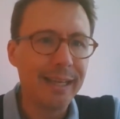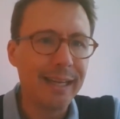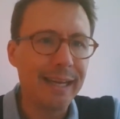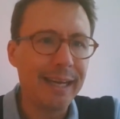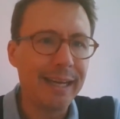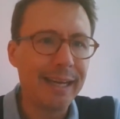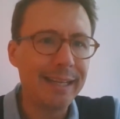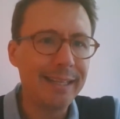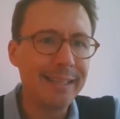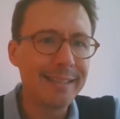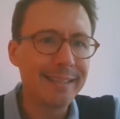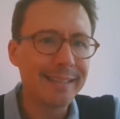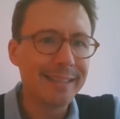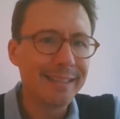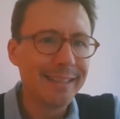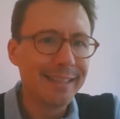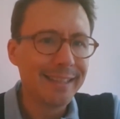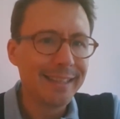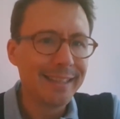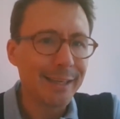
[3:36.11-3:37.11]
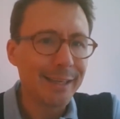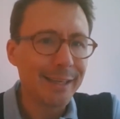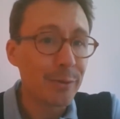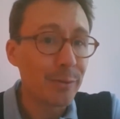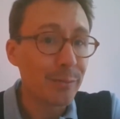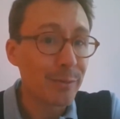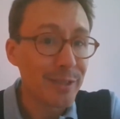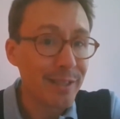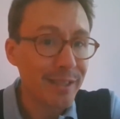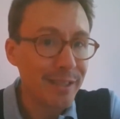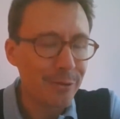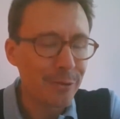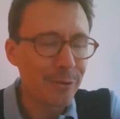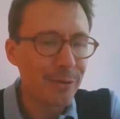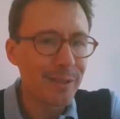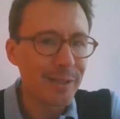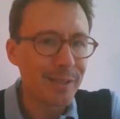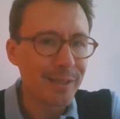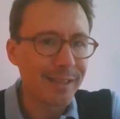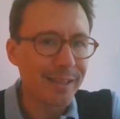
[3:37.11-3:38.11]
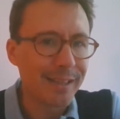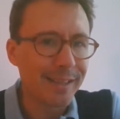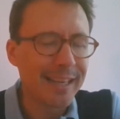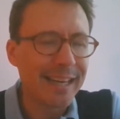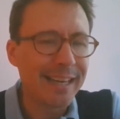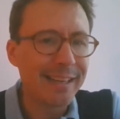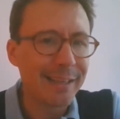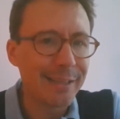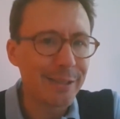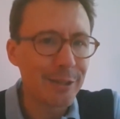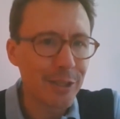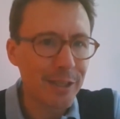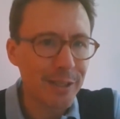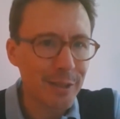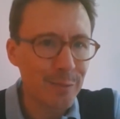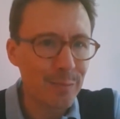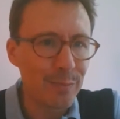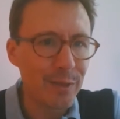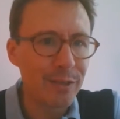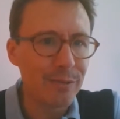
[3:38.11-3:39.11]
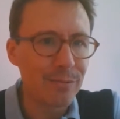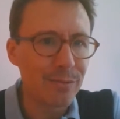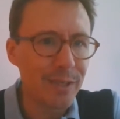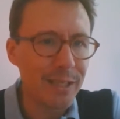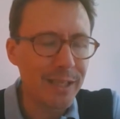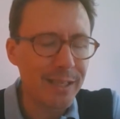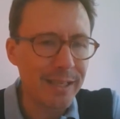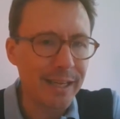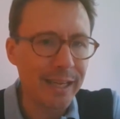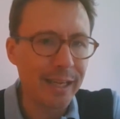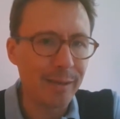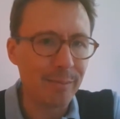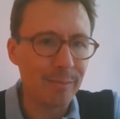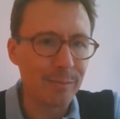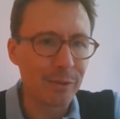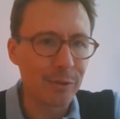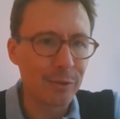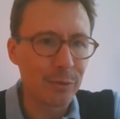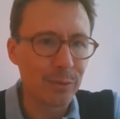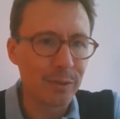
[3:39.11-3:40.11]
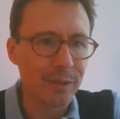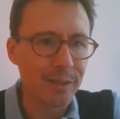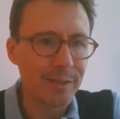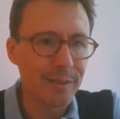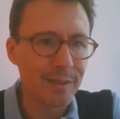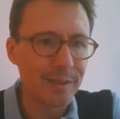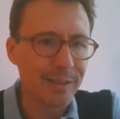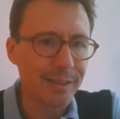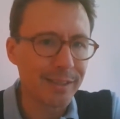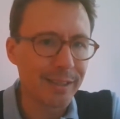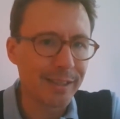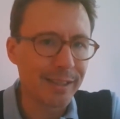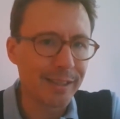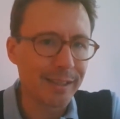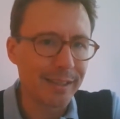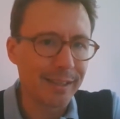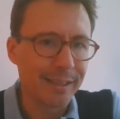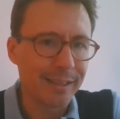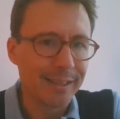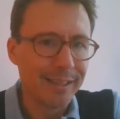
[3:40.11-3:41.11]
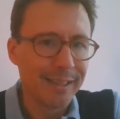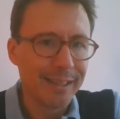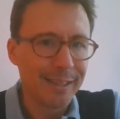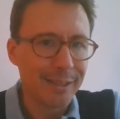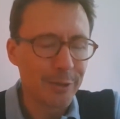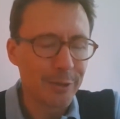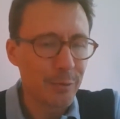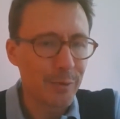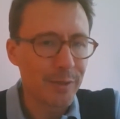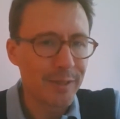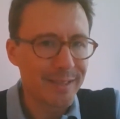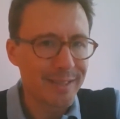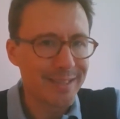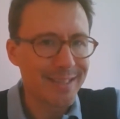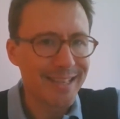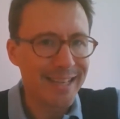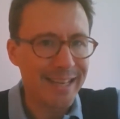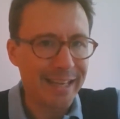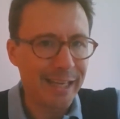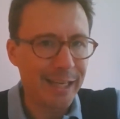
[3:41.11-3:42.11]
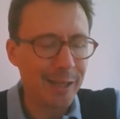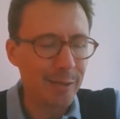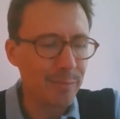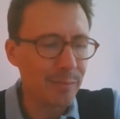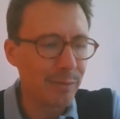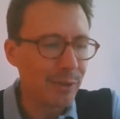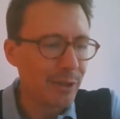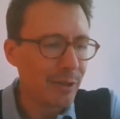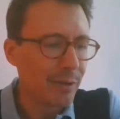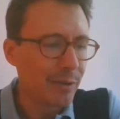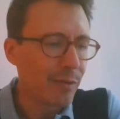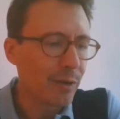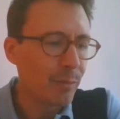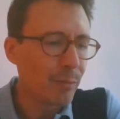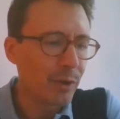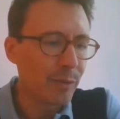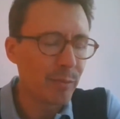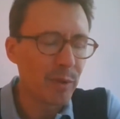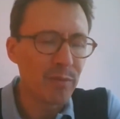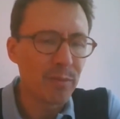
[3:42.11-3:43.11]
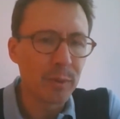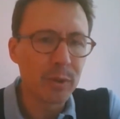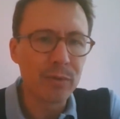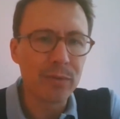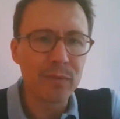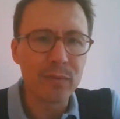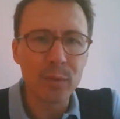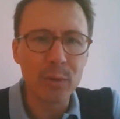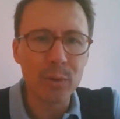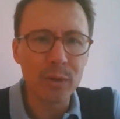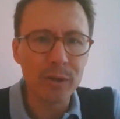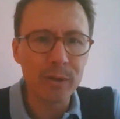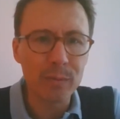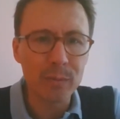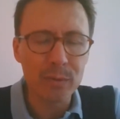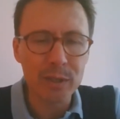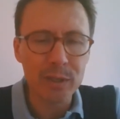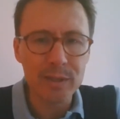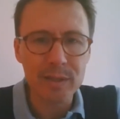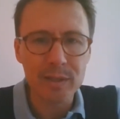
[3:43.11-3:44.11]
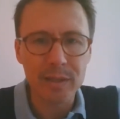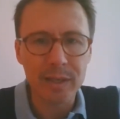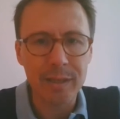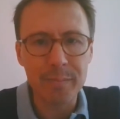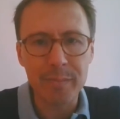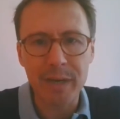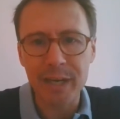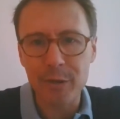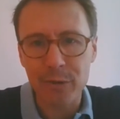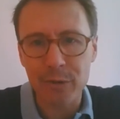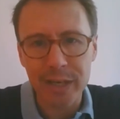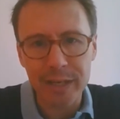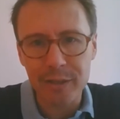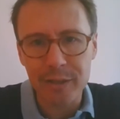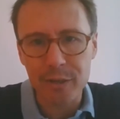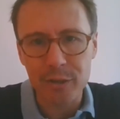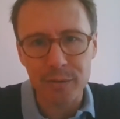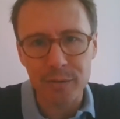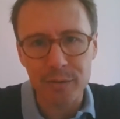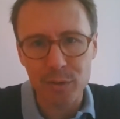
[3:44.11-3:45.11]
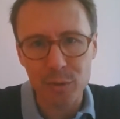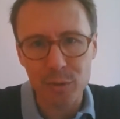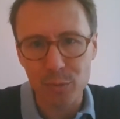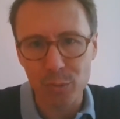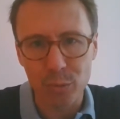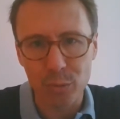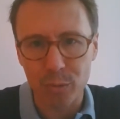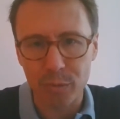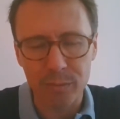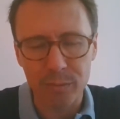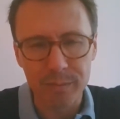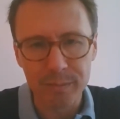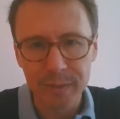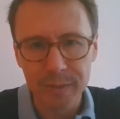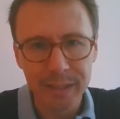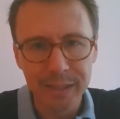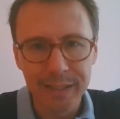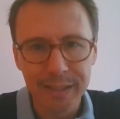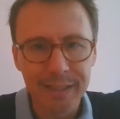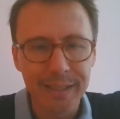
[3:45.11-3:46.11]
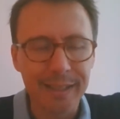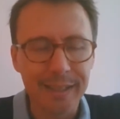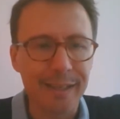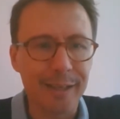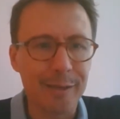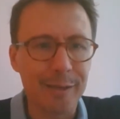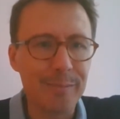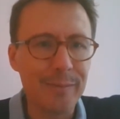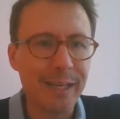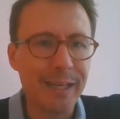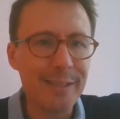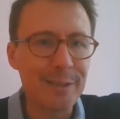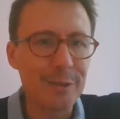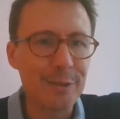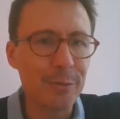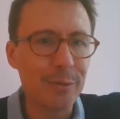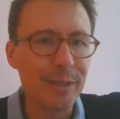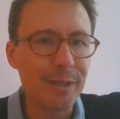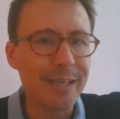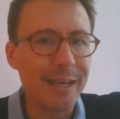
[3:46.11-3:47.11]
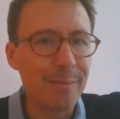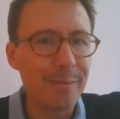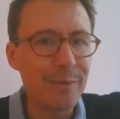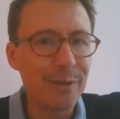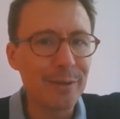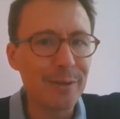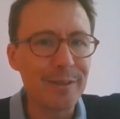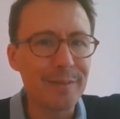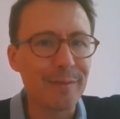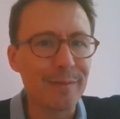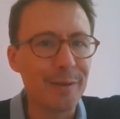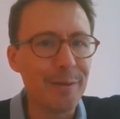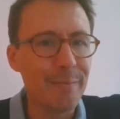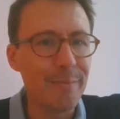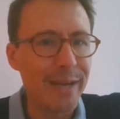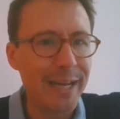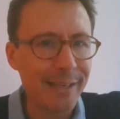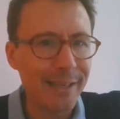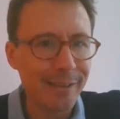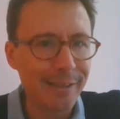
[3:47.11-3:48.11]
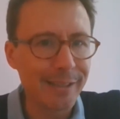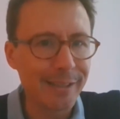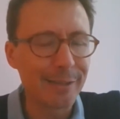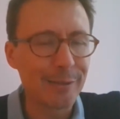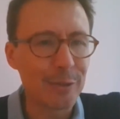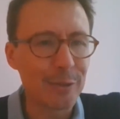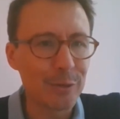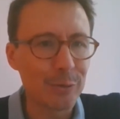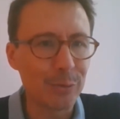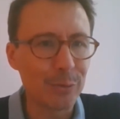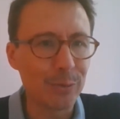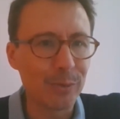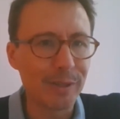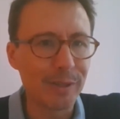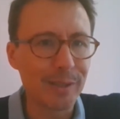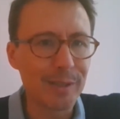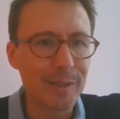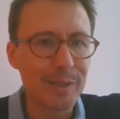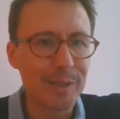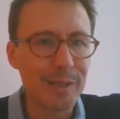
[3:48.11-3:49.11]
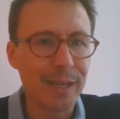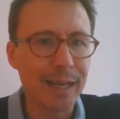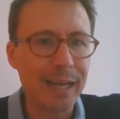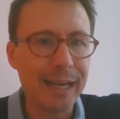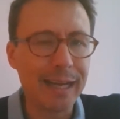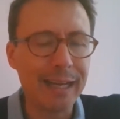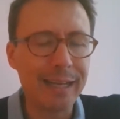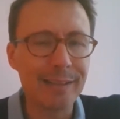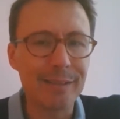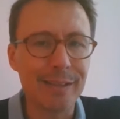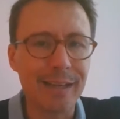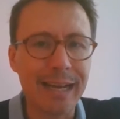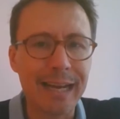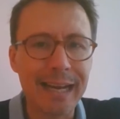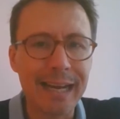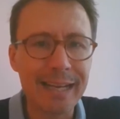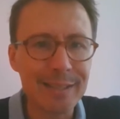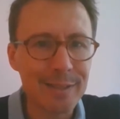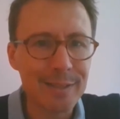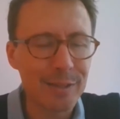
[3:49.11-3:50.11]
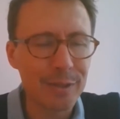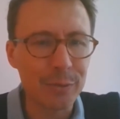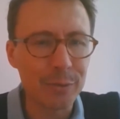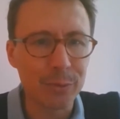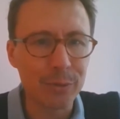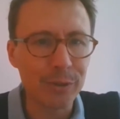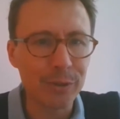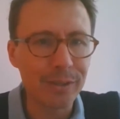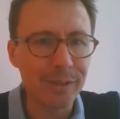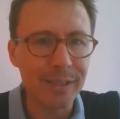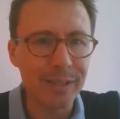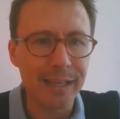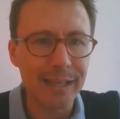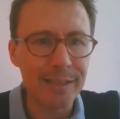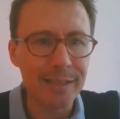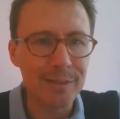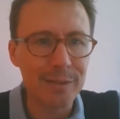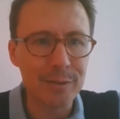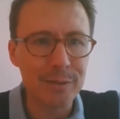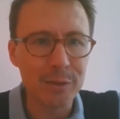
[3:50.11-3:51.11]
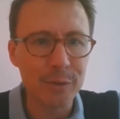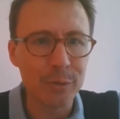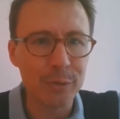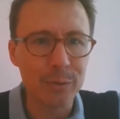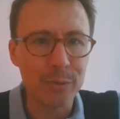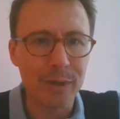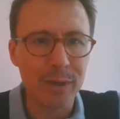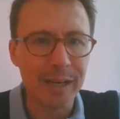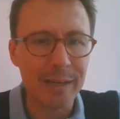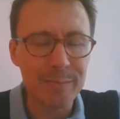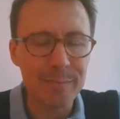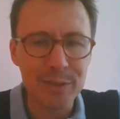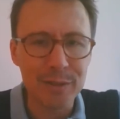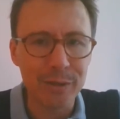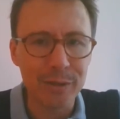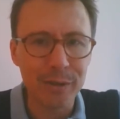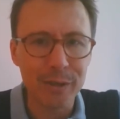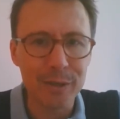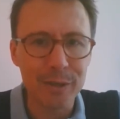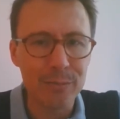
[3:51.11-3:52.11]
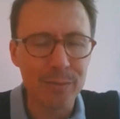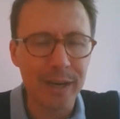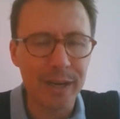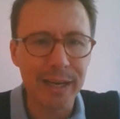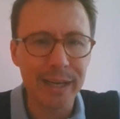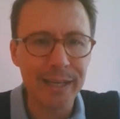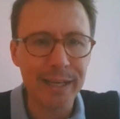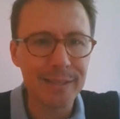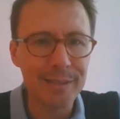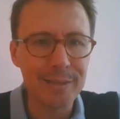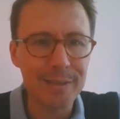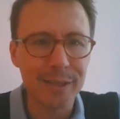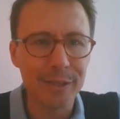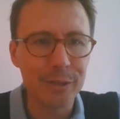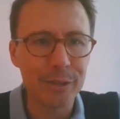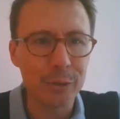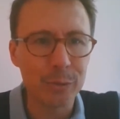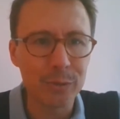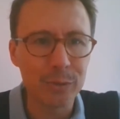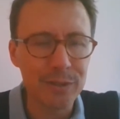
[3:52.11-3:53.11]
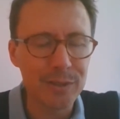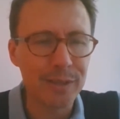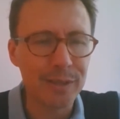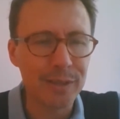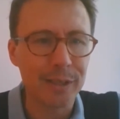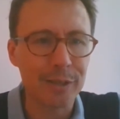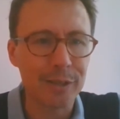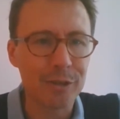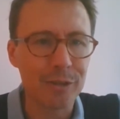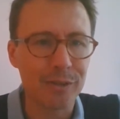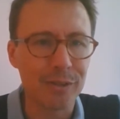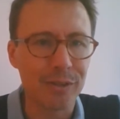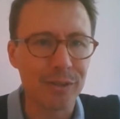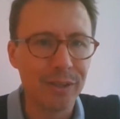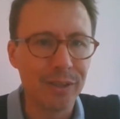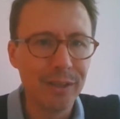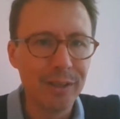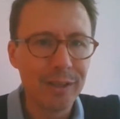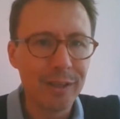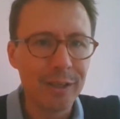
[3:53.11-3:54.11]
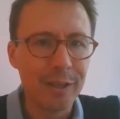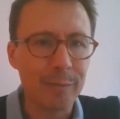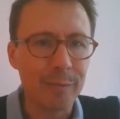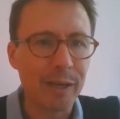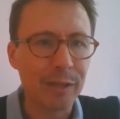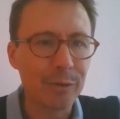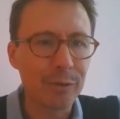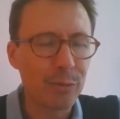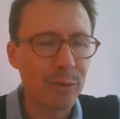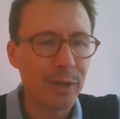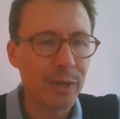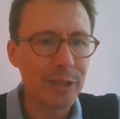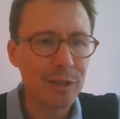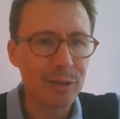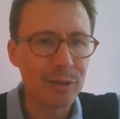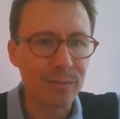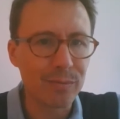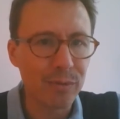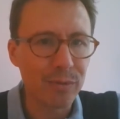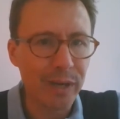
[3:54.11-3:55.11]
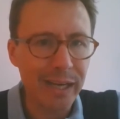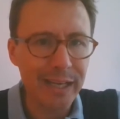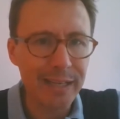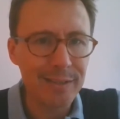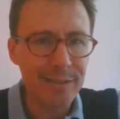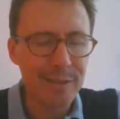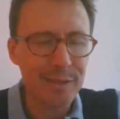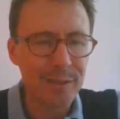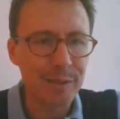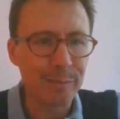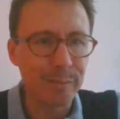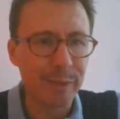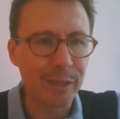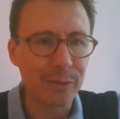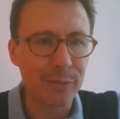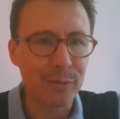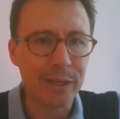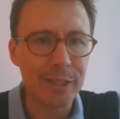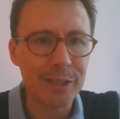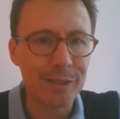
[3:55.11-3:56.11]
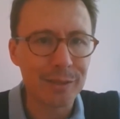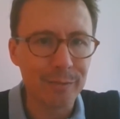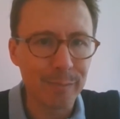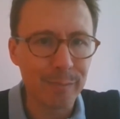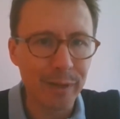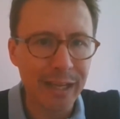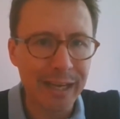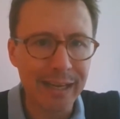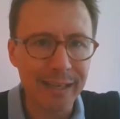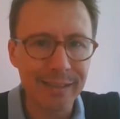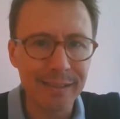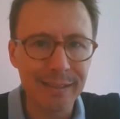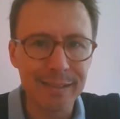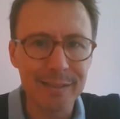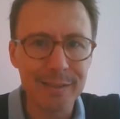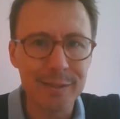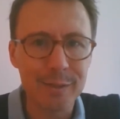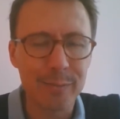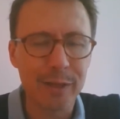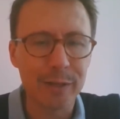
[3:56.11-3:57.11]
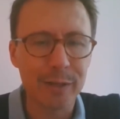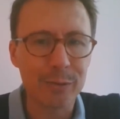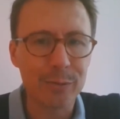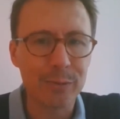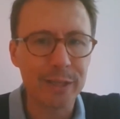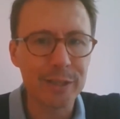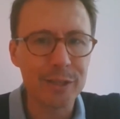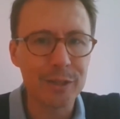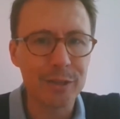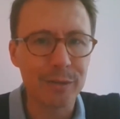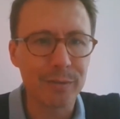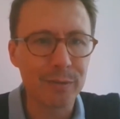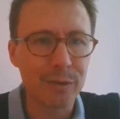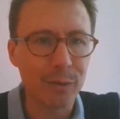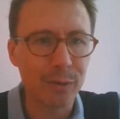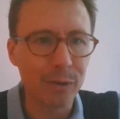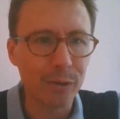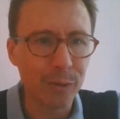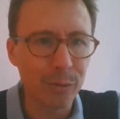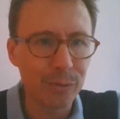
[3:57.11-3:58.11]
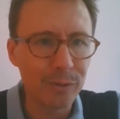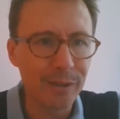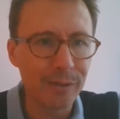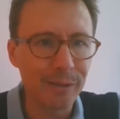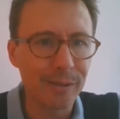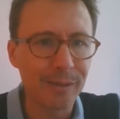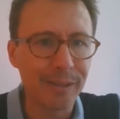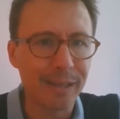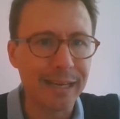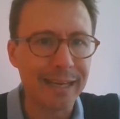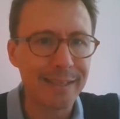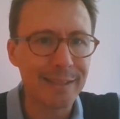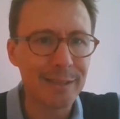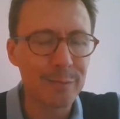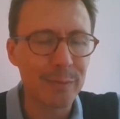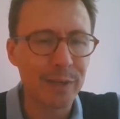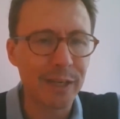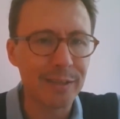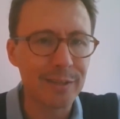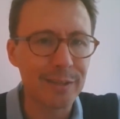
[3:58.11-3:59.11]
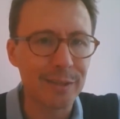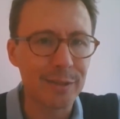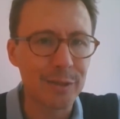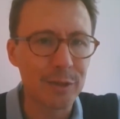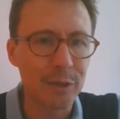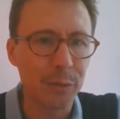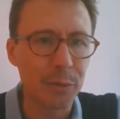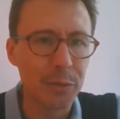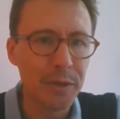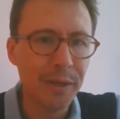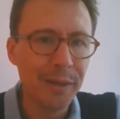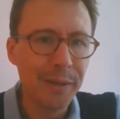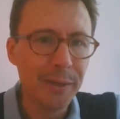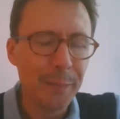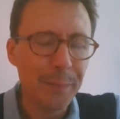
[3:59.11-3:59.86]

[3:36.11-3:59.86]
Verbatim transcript: And what was interesting that that had just been renamed to this uh, to this name from what before was a migration school. Um, and so a number of American students had asked the organizers, so I'm sorry, why is there no discussion about the question of race, about the question of blackness, about the question of colonial aspects? And so